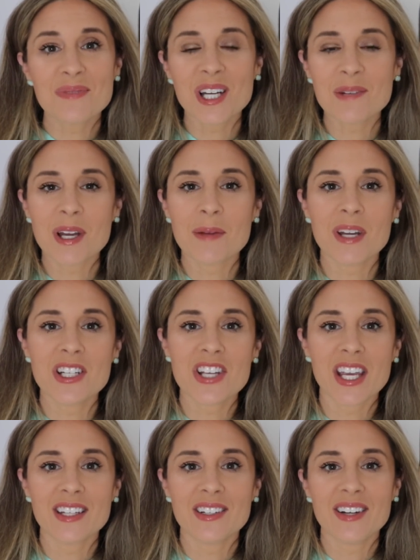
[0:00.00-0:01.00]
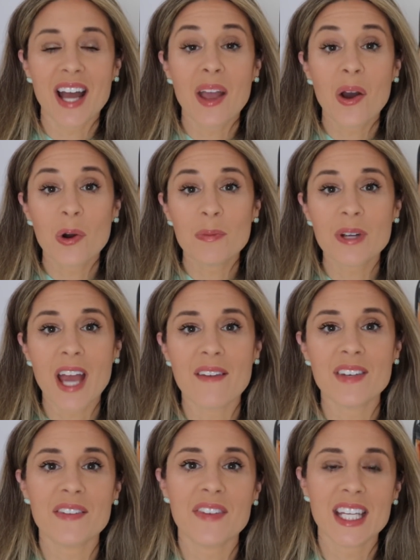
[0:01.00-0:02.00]
welcome back to my channel. I hope you're
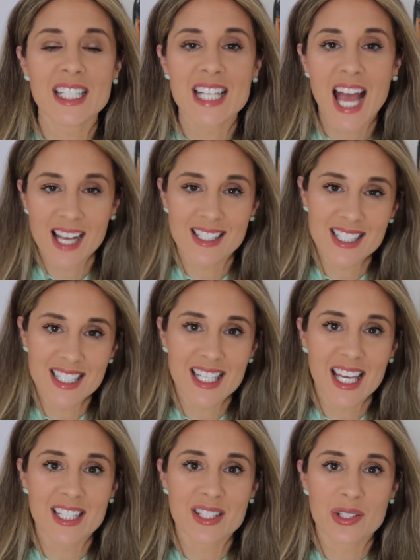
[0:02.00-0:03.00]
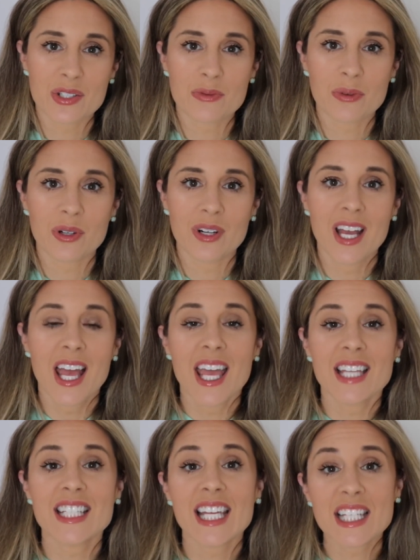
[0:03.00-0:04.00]
having a fantastic day as usual.
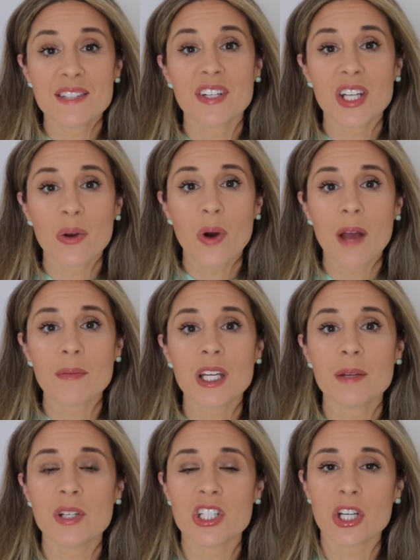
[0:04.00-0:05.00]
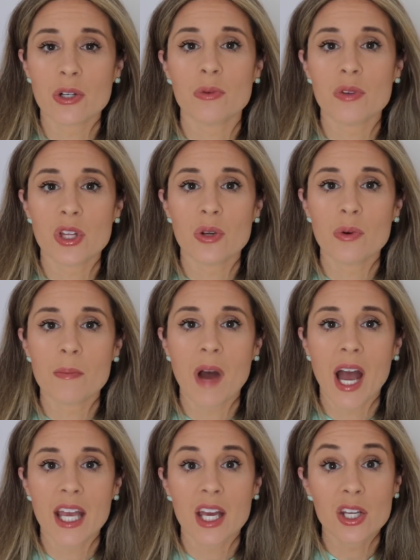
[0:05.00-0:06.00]
In today's video, I'm going to be sharing with you
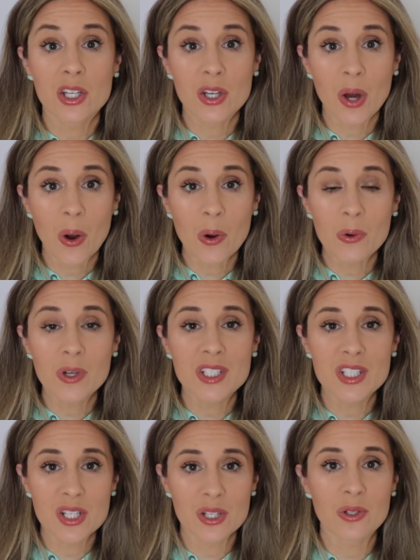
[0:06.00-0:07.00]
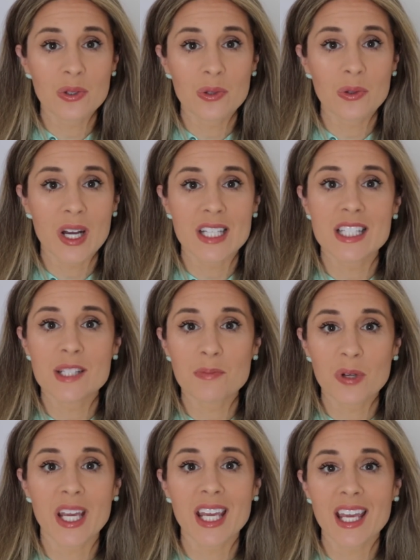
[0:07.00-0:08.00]
my go-to
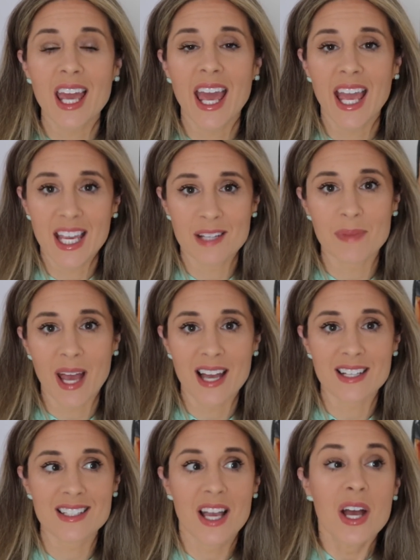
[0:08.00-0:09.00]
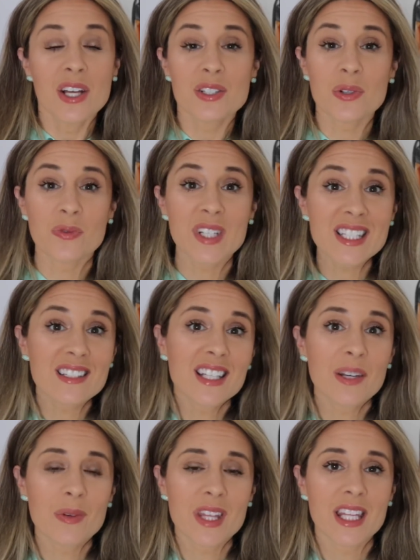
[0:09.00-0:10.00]
spring handbags. So
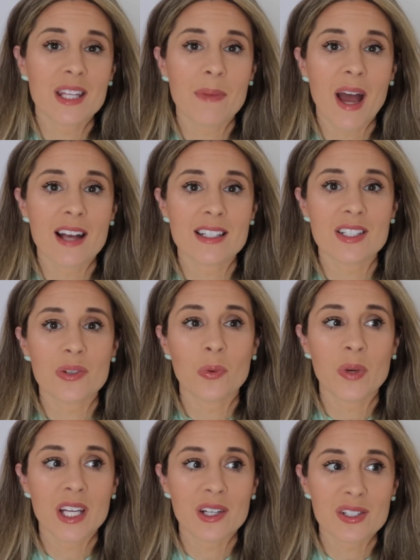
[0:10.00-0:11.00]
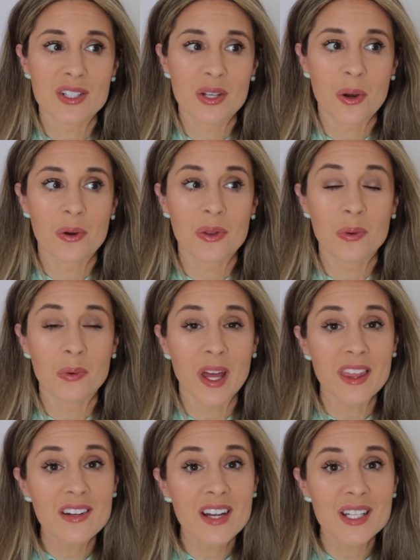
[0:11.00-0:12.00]
recently, within the past week or so, the
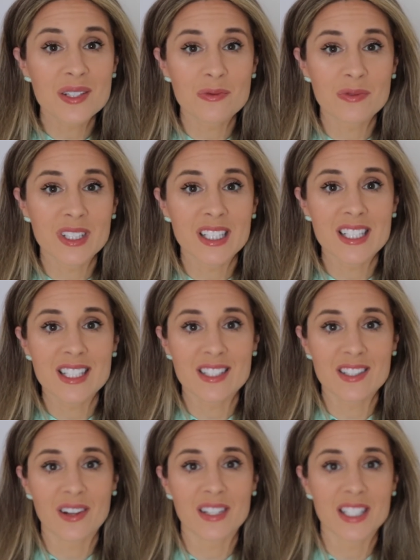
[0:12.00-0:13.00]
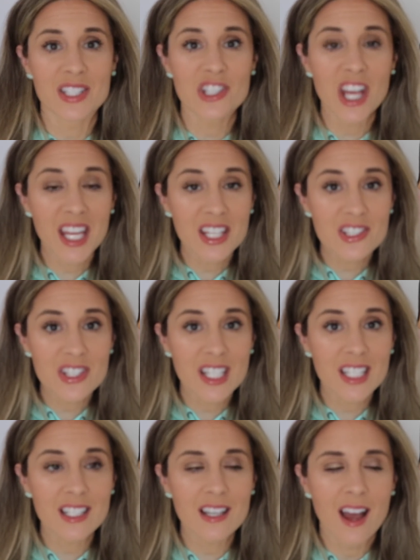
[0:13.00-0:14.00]
weather has really started
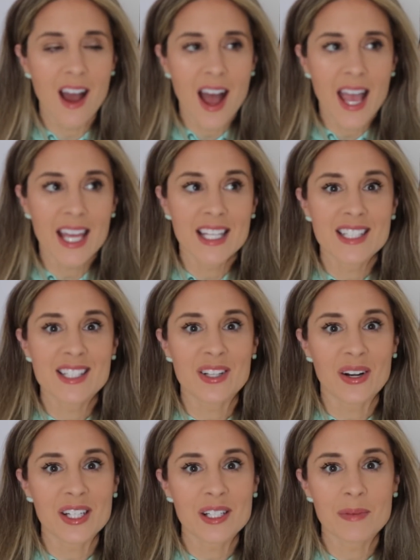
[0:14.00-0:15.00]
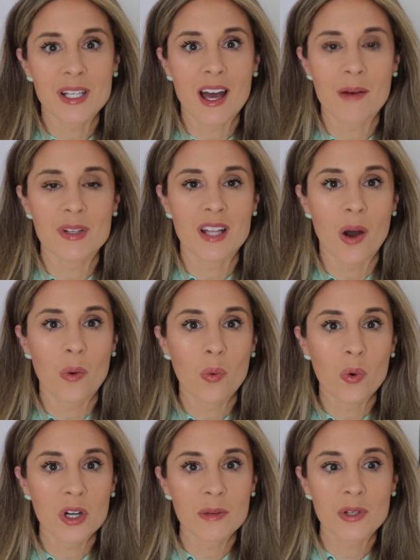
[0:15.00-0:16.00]
changing and it's starting to become a lot
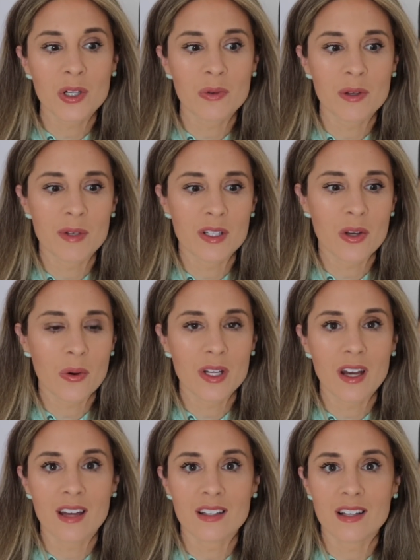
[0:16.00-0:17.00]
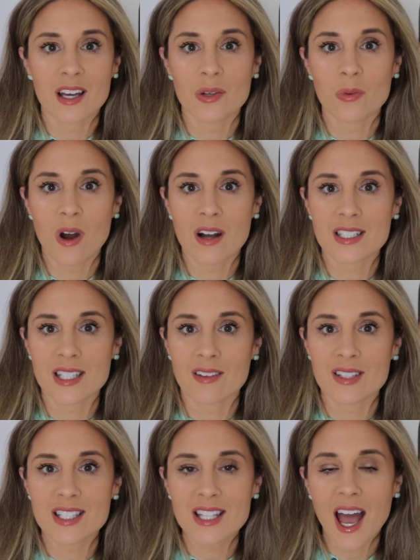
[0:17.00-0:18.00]
warmer. We've been going on a lot of walks
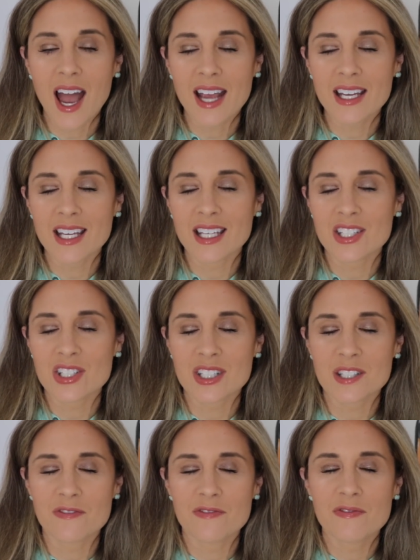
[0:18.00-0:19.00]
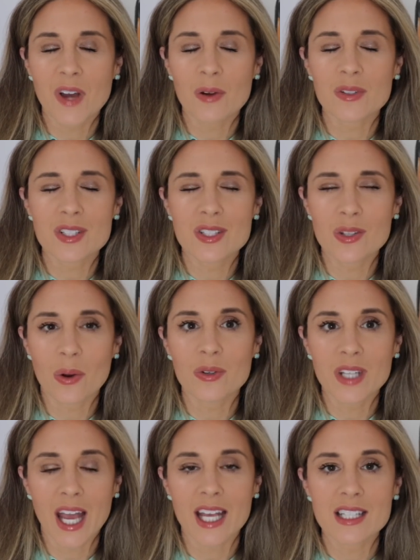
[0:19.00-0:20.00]
outside and it's just felt so
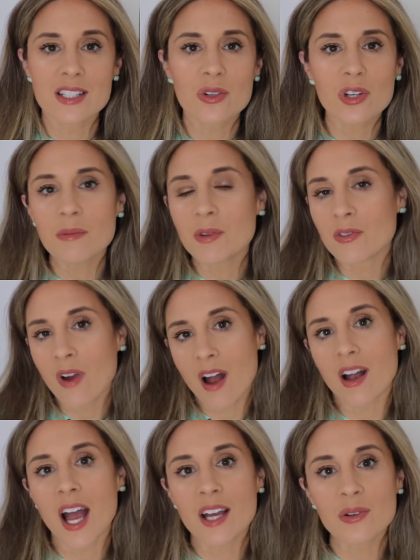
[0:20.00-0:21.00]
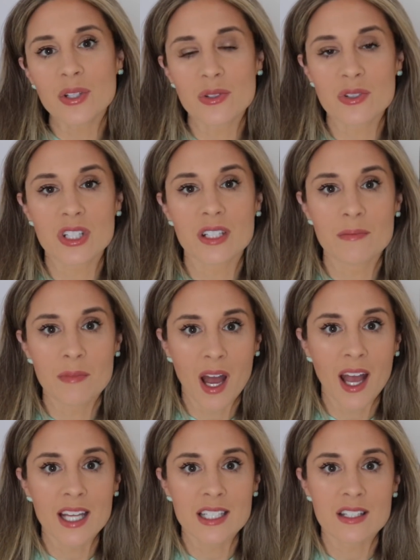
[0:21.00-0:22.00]
nice. Don't get me wrong, I don't usually
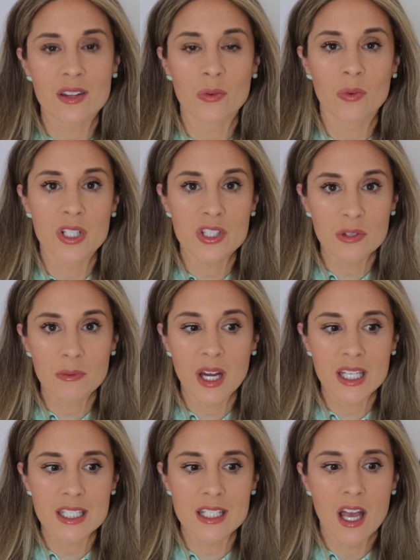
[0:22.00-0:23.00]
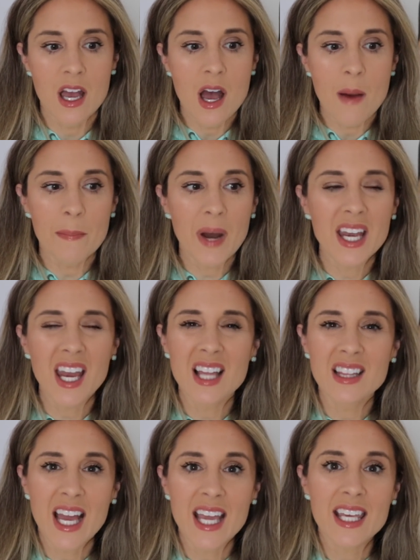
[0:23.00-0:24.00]
mind the winter months, but
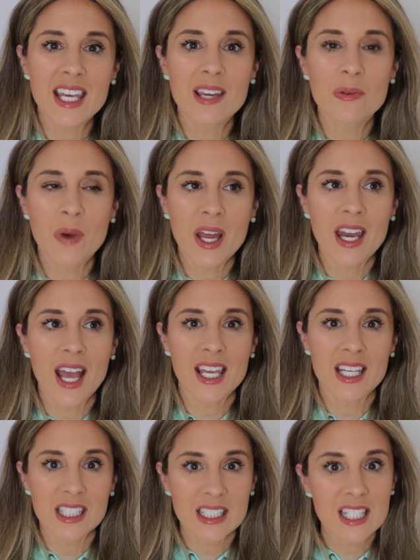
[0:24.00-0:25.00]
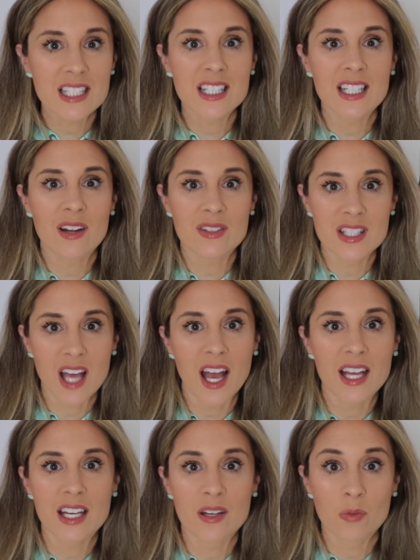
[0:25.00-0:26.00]
I like it when I can at least get
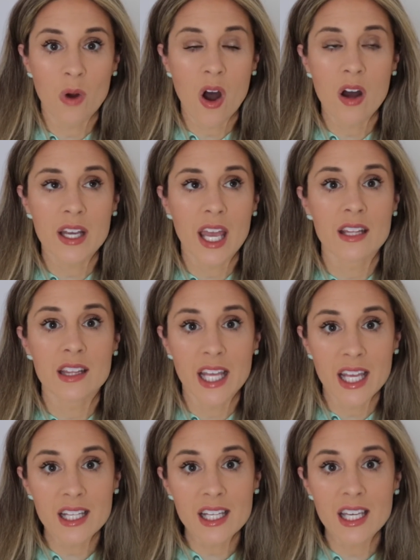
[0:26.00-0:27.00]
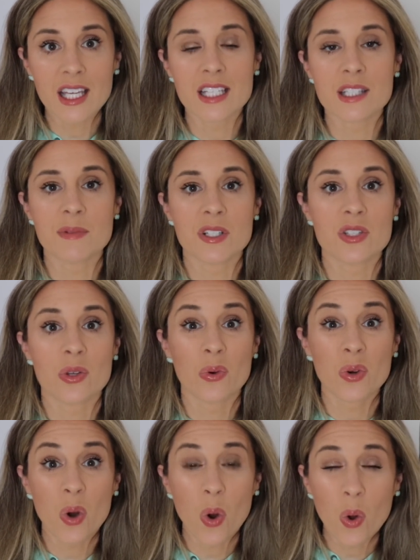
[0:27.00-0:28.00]
outside and walk. And lately it has been so
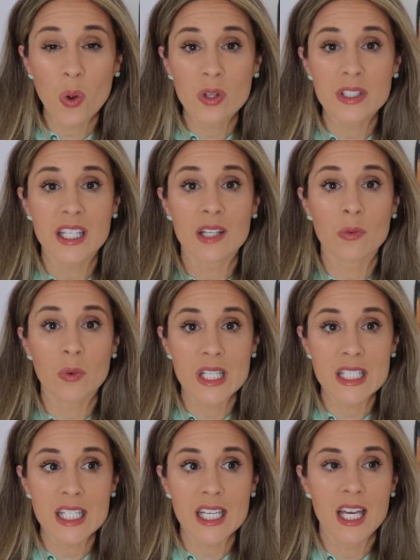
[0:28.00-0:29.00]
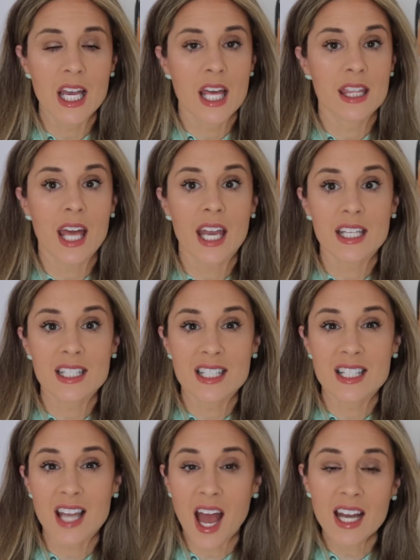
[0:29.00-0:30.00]
cold and windy that it's
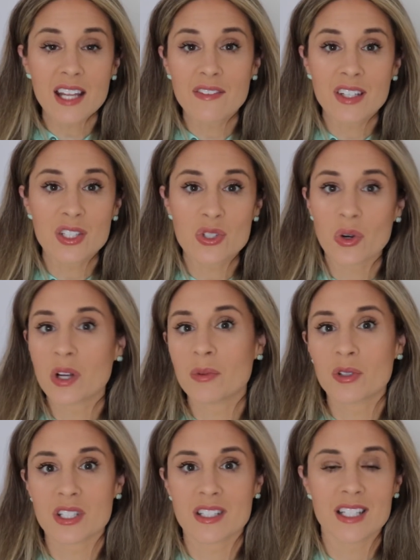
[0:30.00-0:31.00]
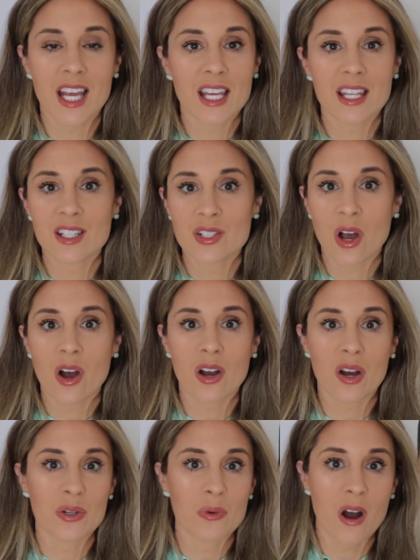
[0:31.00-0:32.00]
not even enjoyable just taking the
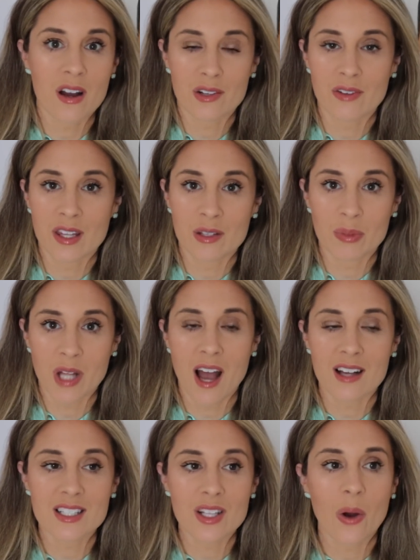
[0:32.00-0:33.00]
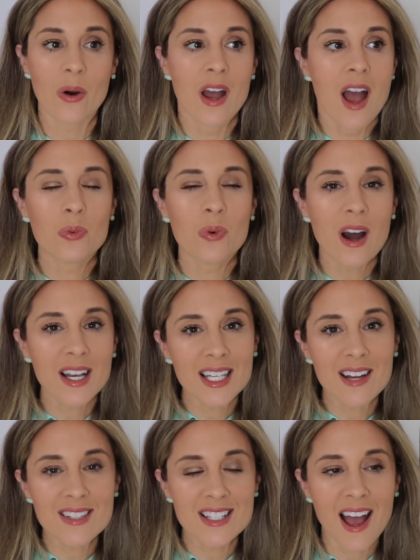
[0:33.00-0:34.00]
dog on a walk around the block. So
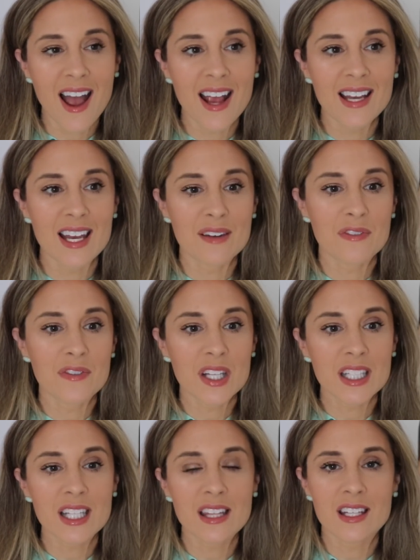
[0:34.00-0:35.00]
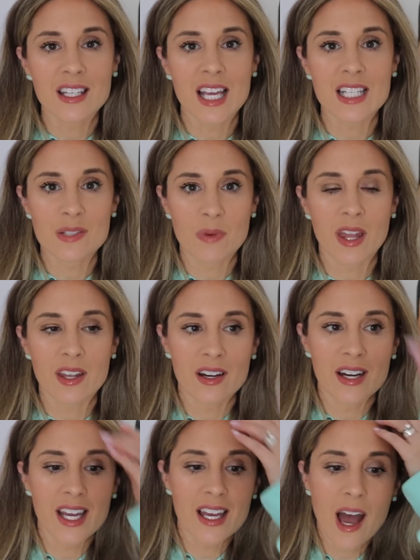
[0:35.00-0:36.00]
walking outside and feeling the nice
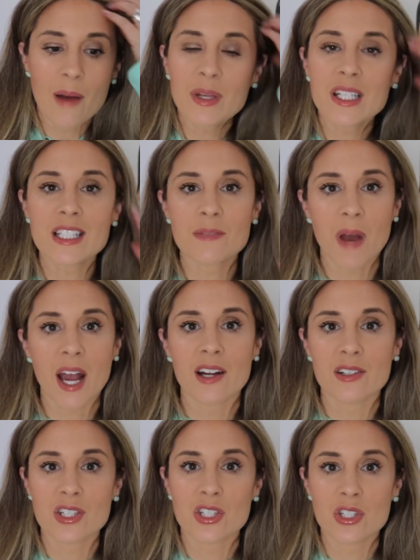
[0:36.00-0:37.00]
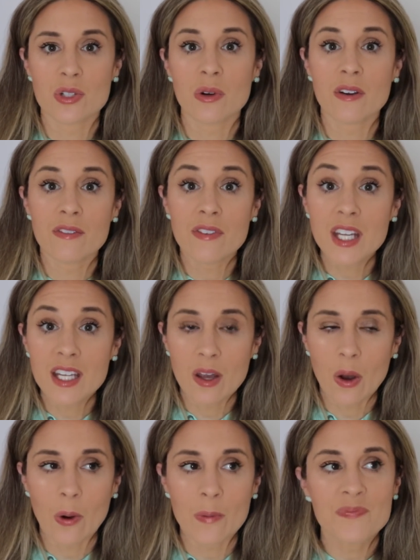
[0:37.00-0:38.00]
weather, it got me inspired to do a
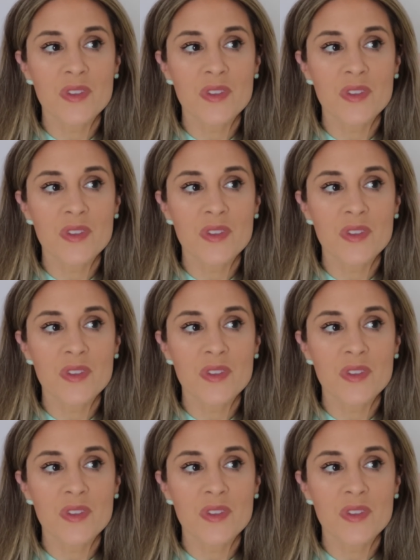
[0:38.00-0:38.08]
video